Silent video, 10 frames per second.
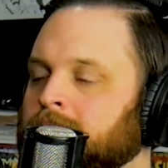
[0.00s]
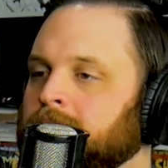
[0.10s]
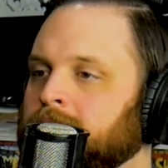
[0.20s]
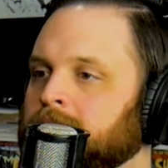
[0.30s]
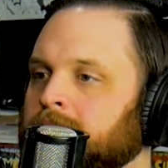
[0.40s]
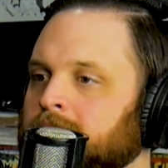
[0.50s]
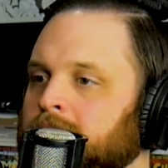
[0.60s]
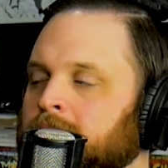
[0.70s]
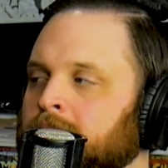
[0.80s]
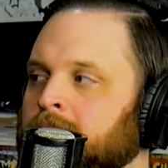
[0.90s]

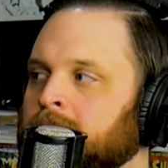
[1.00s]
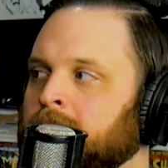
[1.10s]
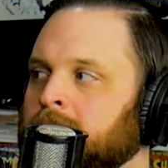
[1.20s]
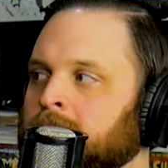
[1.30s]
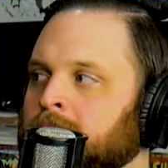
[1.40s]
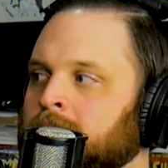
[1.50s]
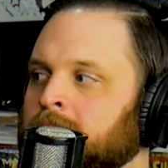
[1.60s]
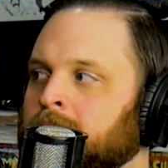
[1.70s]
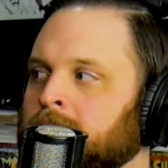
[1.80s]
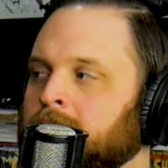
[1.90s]

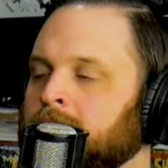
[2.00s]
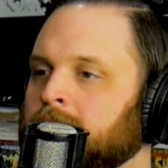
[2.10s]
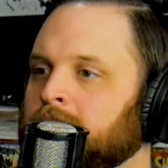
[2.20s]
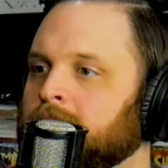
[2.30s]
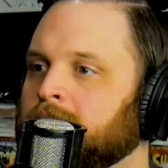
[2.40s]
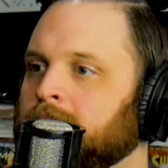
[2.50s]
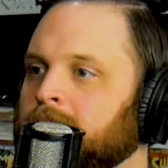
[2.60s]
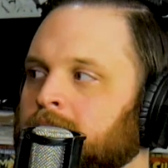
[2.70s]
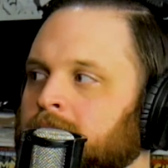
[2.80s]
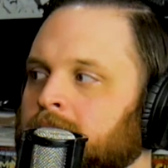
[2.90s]

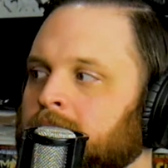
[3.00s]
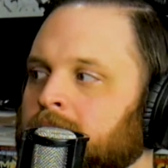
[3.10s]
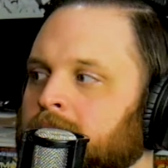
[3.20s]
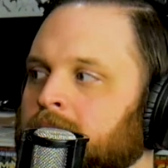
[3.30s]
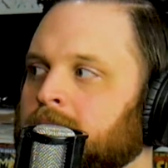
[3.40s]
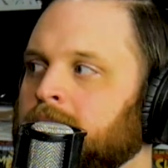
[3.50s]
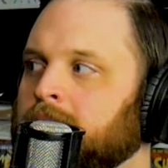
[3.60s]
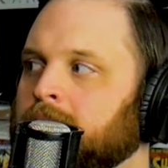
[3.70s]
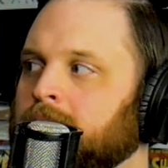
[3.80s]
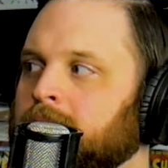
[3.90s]

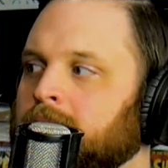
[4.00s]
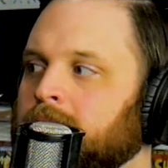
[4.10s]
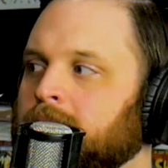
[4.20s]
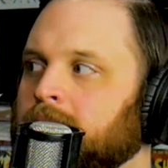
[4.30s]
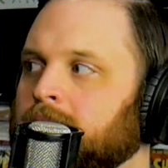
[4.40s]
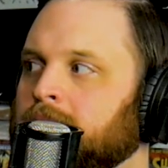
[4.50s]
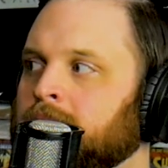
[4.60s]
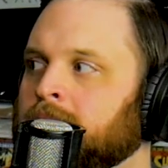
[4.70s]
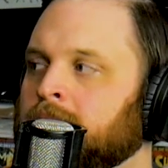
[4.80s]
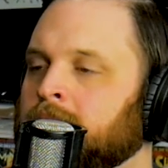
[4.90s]

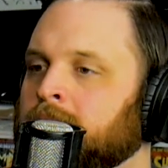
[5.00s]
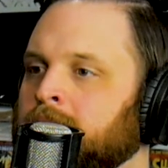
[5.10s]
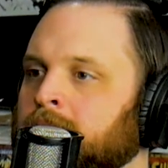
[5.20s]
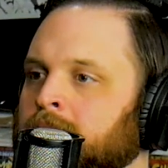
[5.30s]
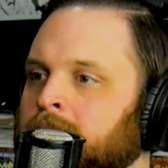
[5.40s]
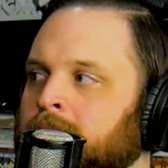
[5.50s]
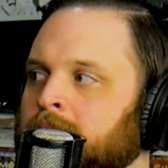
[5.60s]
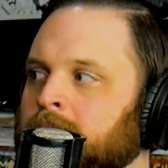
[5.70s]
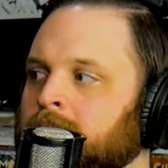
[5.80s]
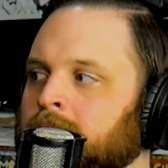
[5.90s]

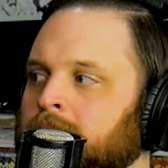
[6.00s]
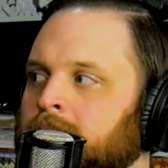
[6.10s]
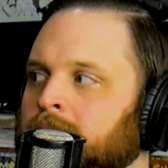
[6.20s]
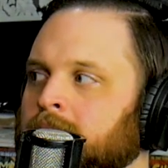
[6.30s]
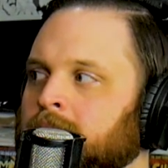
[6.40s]
[no speech]